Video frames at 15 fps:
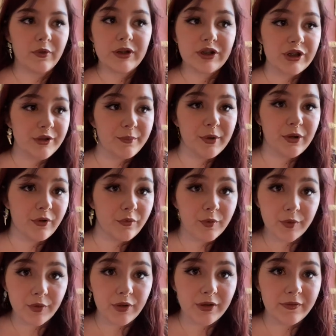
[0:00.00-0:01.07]
shipping over
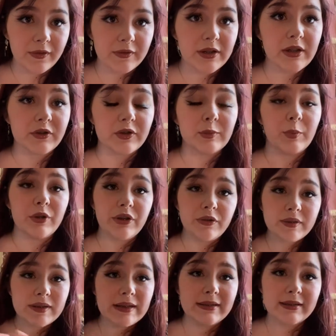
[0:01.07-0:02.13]
$35. Put those
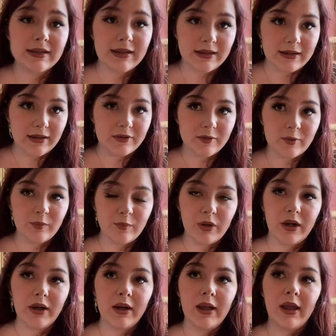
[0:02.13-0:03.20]
things in the announcement
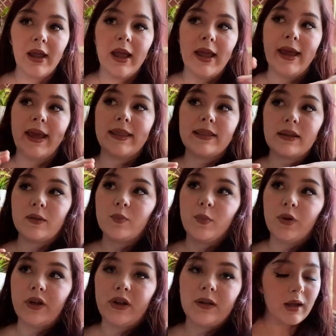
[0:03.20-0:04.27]
bar, and then
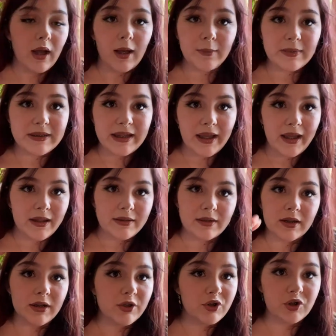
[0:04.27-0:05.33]
put update
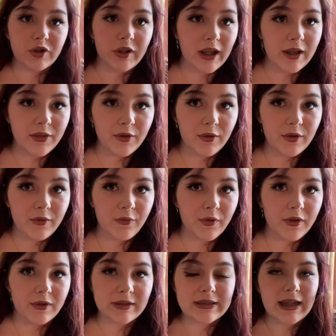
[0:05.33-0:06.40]
July
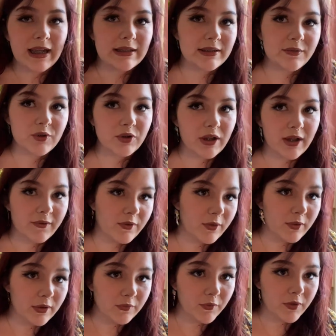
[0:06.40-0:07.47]
31st. As of July
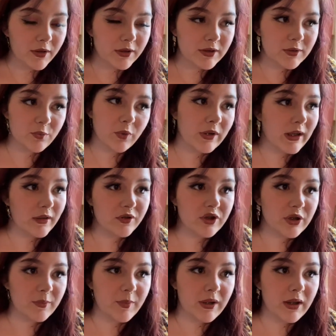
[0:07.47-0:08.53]
31st, we're now
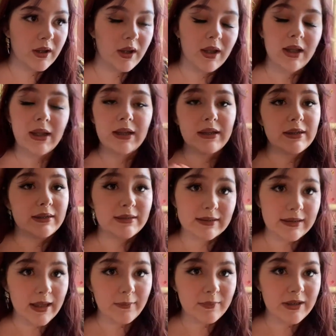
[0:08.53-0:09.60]
shipping
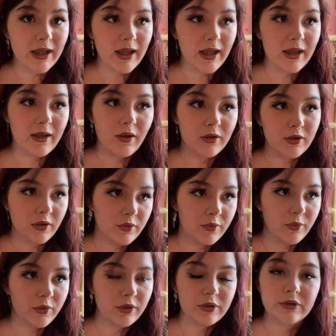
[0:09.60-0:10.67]
same day on all
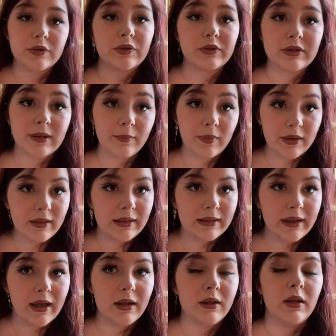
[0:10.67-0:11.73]
orders, or something like
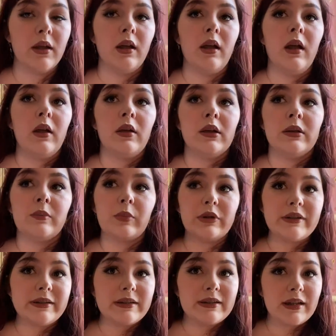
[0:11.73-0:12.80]
that.
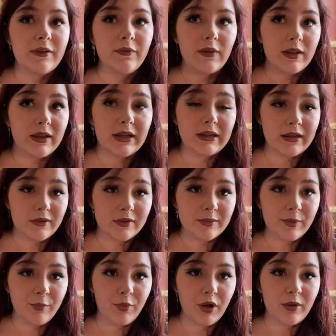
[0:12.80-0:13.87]
Put stuff in the
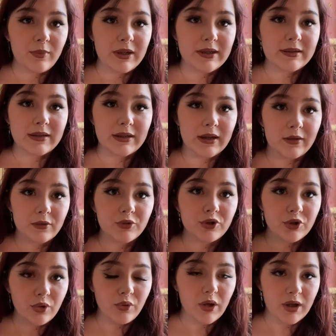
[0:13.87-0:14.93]
announcement bar because it'll
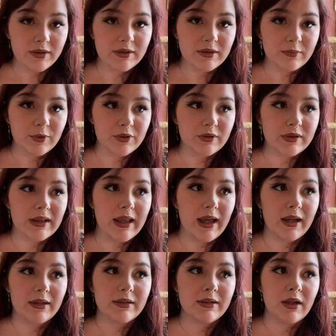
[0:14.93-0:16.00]
show customers
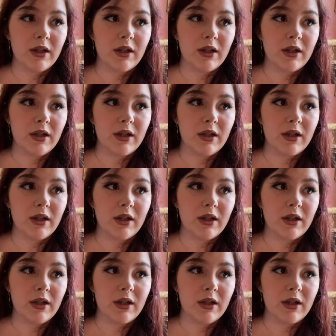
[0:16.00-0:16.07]
that